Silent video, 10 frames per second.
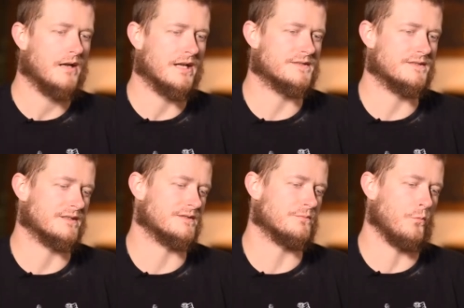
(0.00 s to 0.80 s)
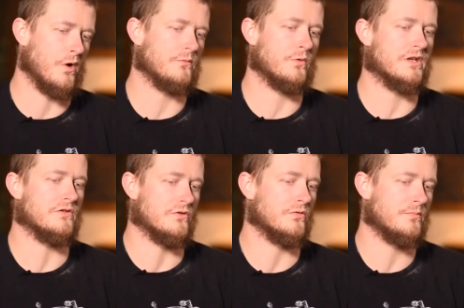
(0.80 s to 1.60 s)
It's what we
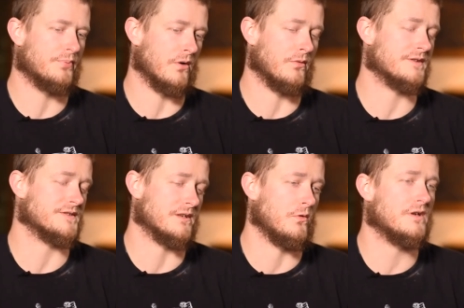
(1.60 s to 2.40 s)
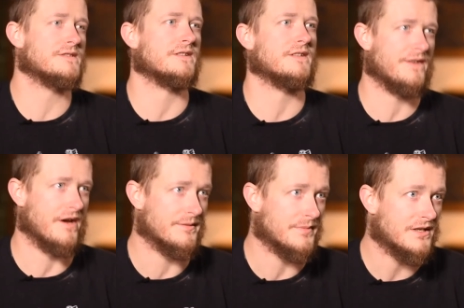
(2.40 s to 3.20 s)
knew pro wrestling was at the
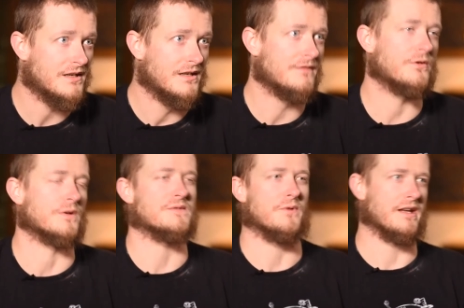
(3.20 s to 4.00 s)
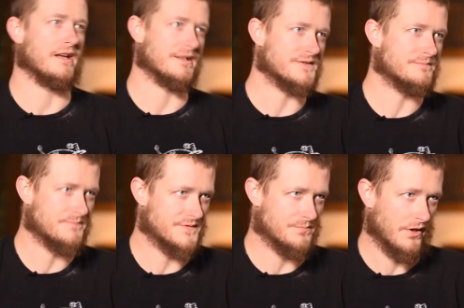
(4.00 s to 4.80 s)
time. Of course, when I got
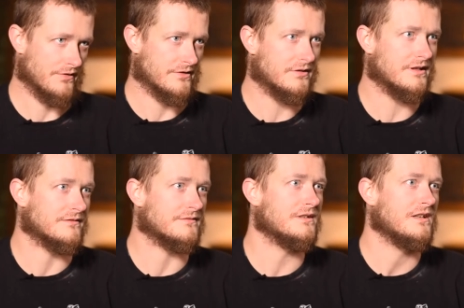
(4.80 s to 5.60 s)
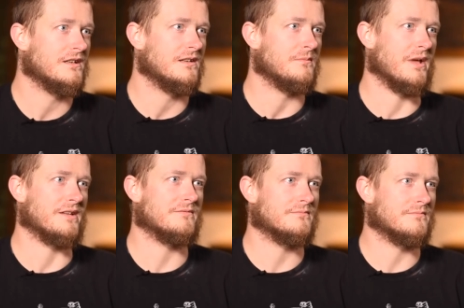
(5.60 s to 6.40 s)
smarter and met